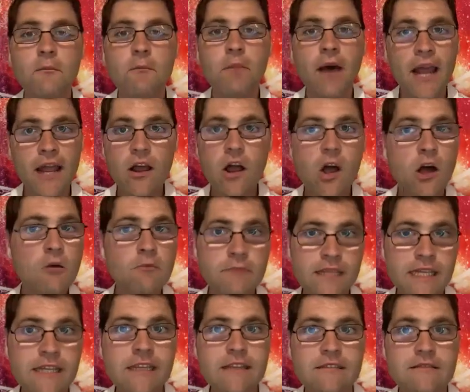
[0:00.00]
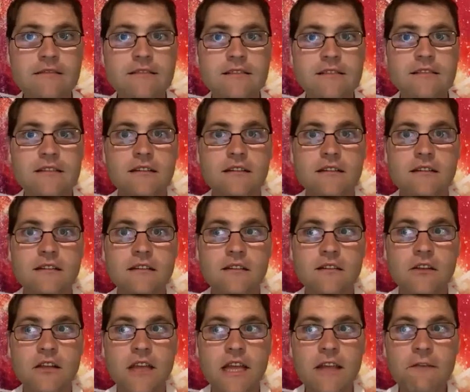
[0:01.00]
by all means,
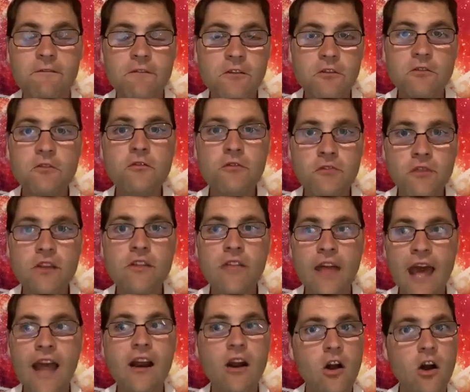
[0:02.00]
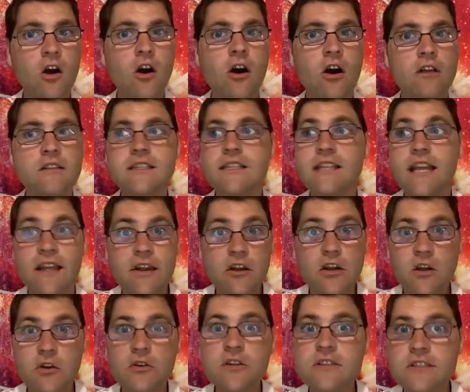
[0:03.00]
if you feel that call to like
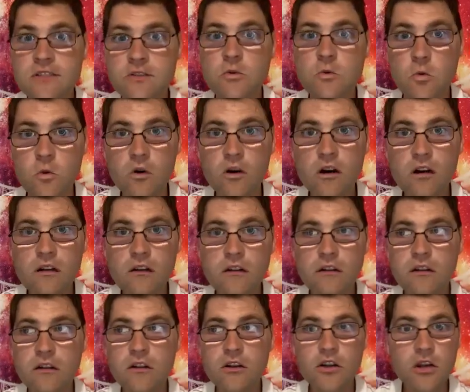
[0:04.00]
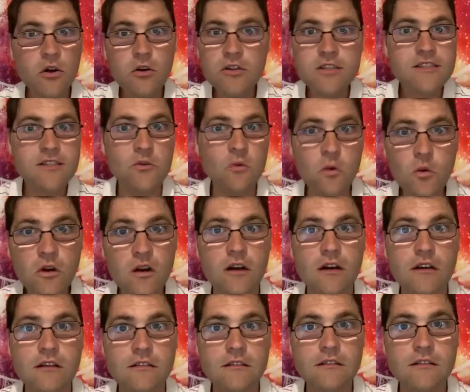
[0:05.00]
go to school, go to
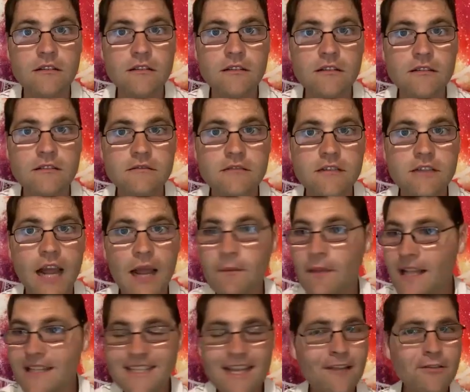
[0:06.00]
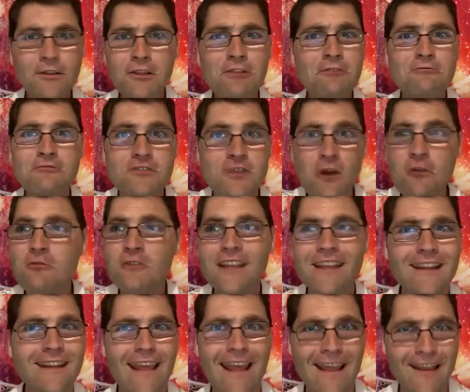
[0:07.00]
school. I'm not telling you don't
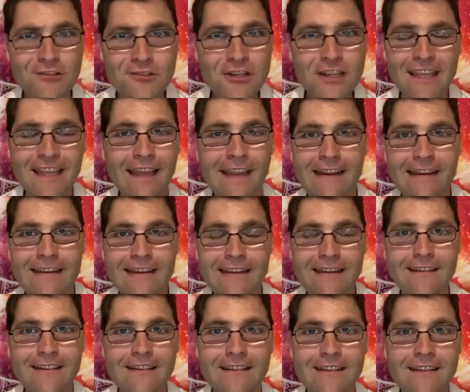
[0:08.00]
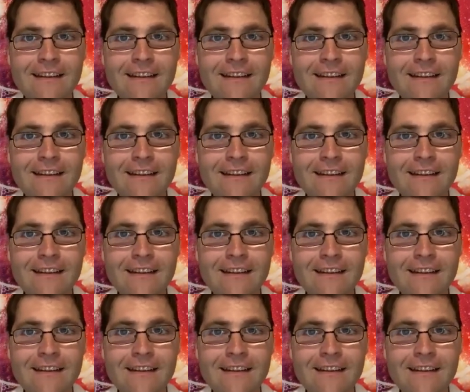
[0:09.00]
get educated.